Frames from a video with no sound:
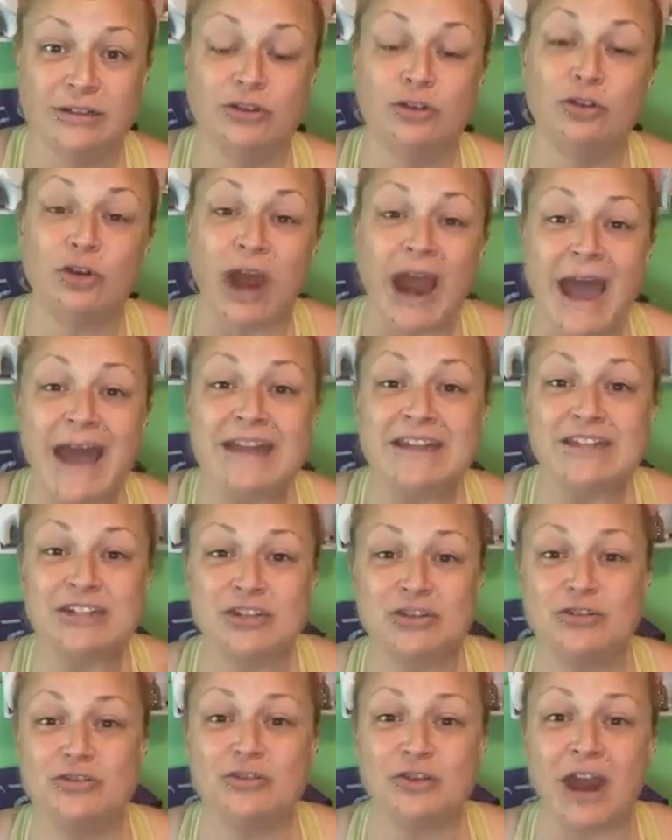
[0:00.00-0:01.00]

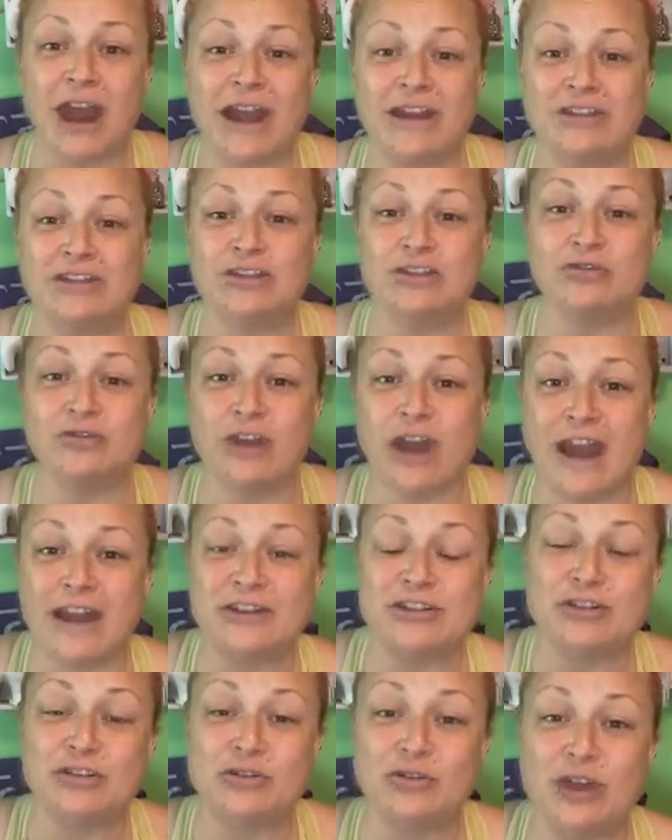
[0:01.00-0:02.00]
gratitude, gratitude,
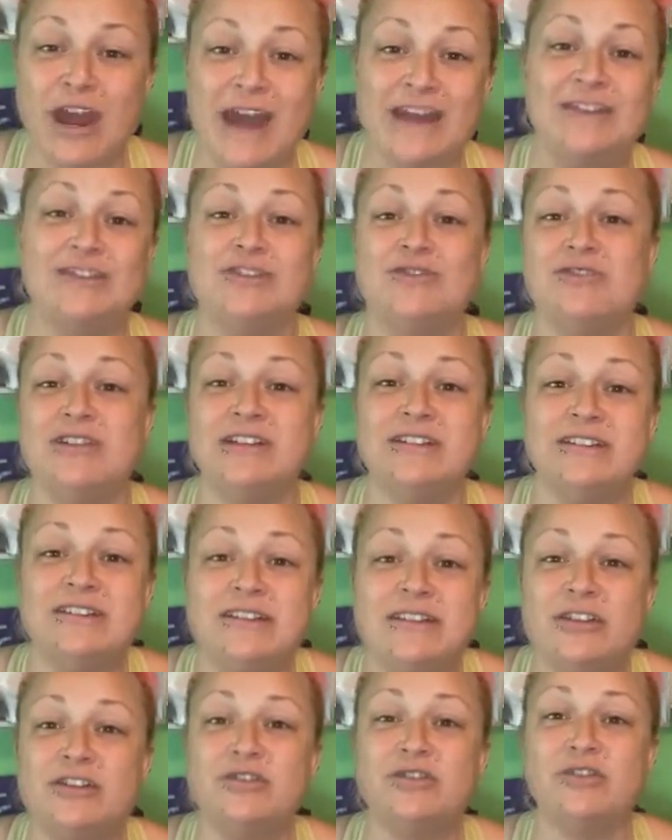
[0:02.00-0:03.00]
gratitude, gratitude. It
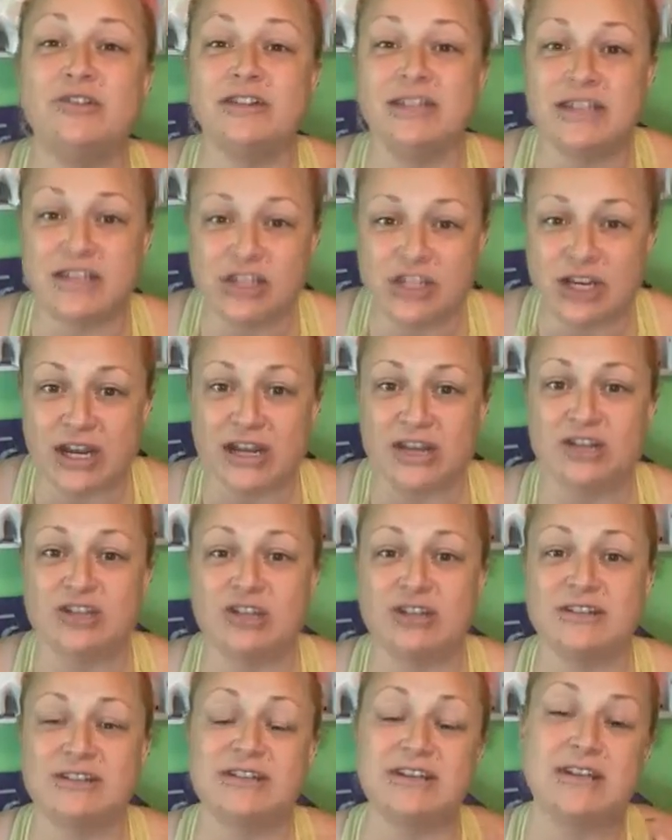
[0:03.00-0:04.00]
literally
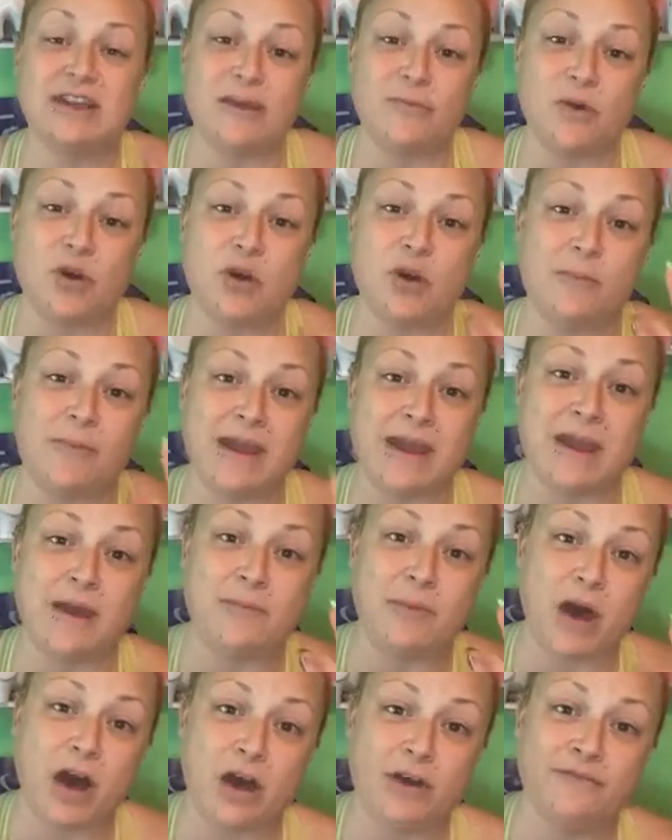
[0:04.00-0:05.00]
changes the chemical
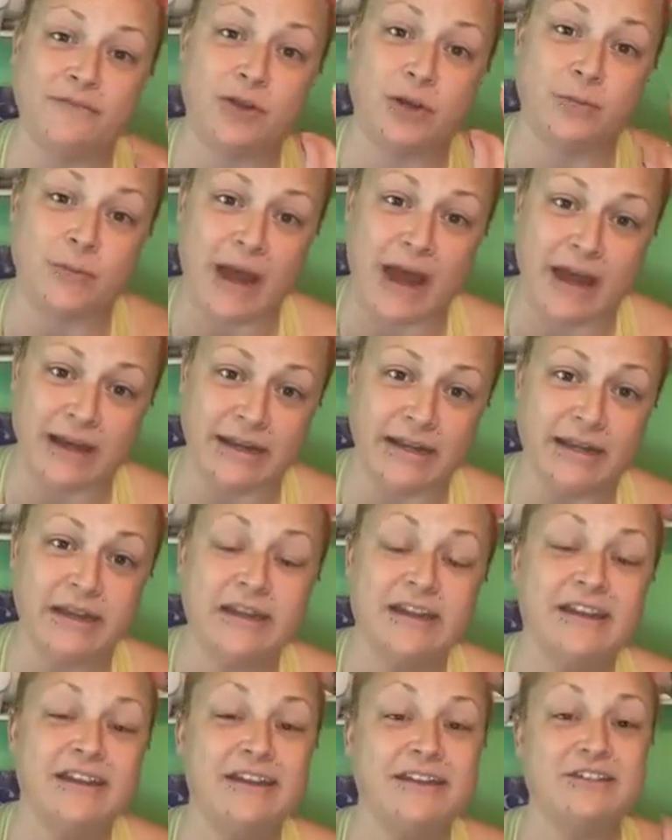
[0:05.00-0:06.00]
makeup of your body.
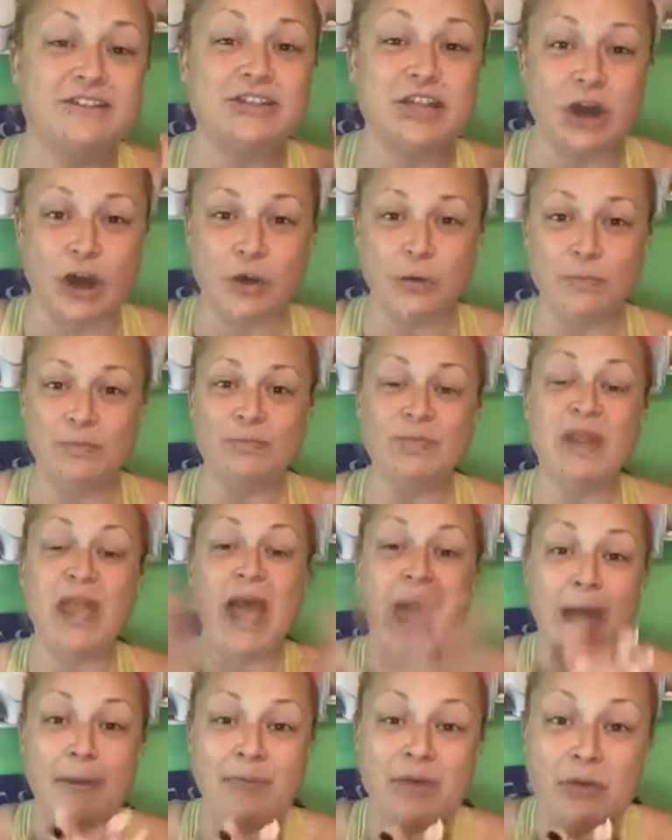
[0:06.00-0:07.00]
So
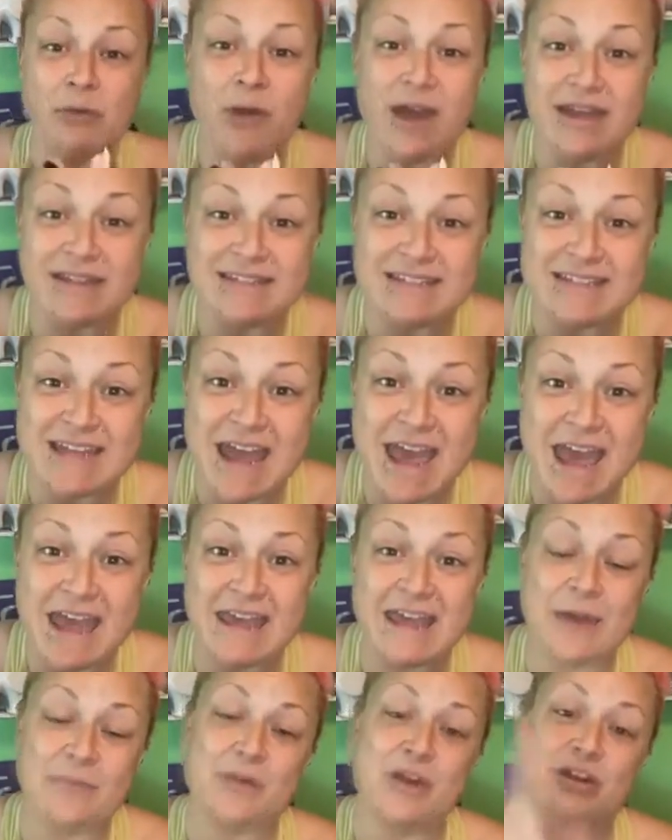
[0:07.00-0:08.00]
happy
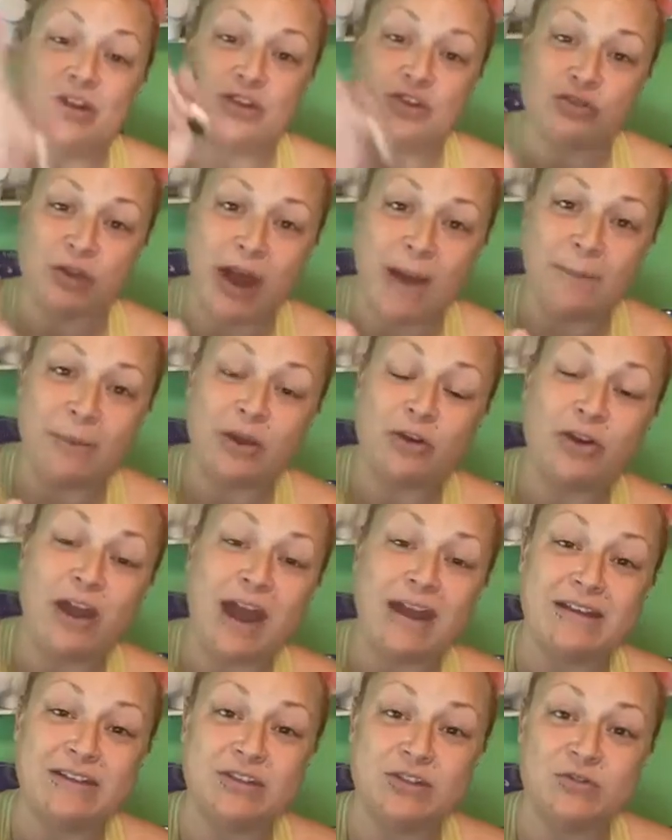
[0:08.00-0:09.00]
Wednesday. I'm going to drop my
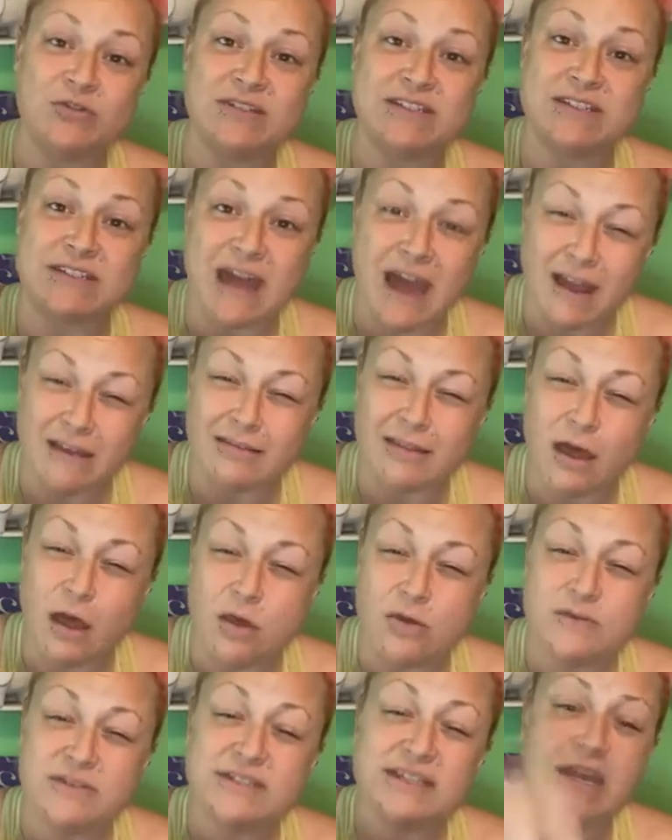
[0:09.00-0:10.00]
gratitude
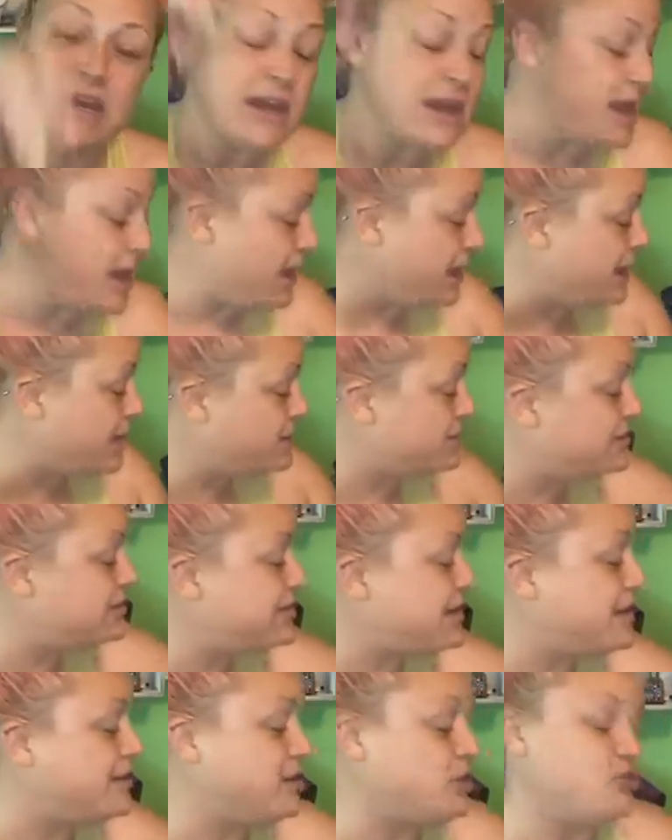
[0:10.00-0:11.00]
silos and the
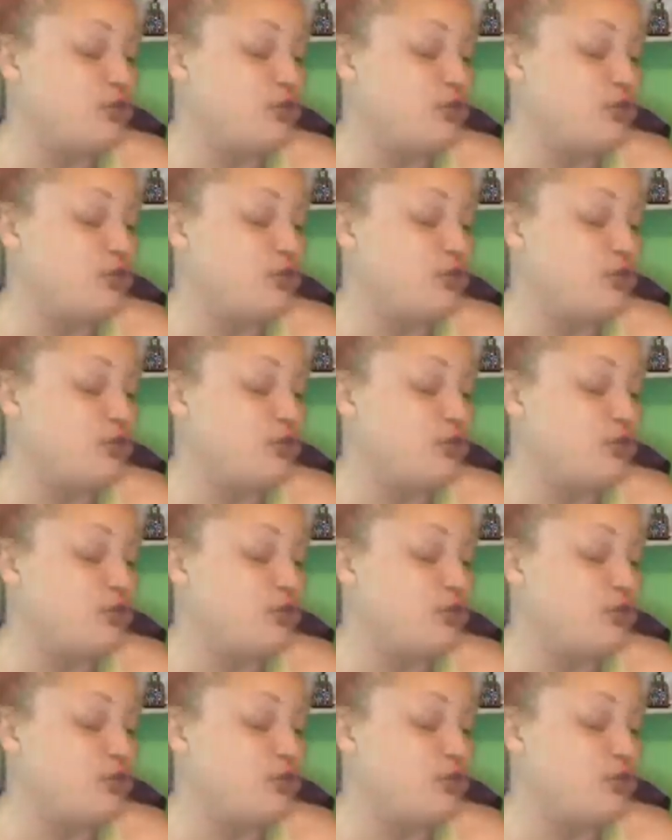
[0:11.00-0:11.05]
Daily